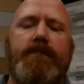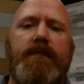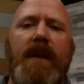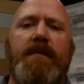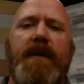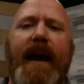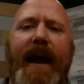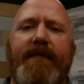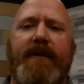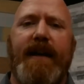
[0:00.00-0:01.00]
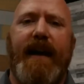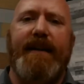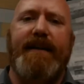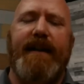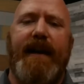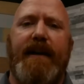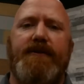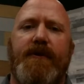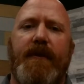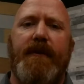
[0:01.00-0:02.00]
But advertising,
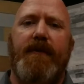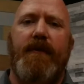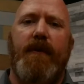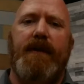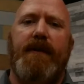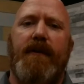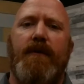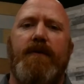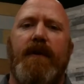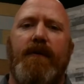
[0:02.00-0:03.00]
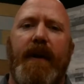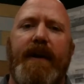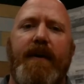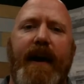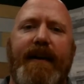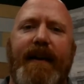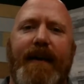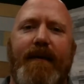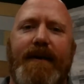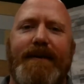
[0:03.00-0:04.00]
contrary to what the local radio ad guy
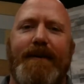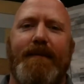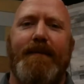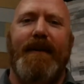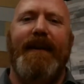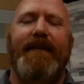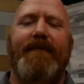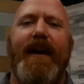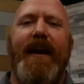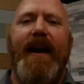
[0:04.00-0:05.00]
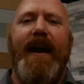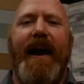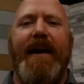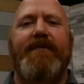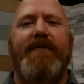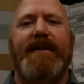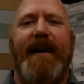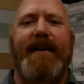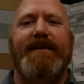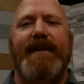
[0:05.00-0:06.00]
wants you to believe,
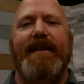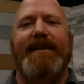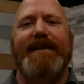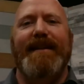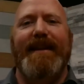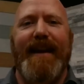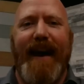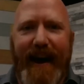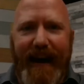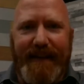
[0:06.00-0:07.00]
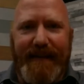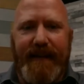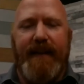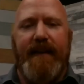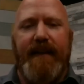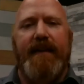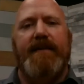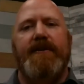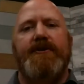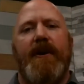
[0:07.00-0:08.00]
advertising is not to
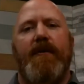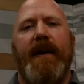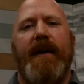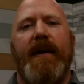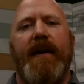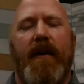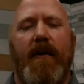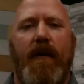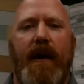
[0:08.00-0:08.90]
generate an ROI.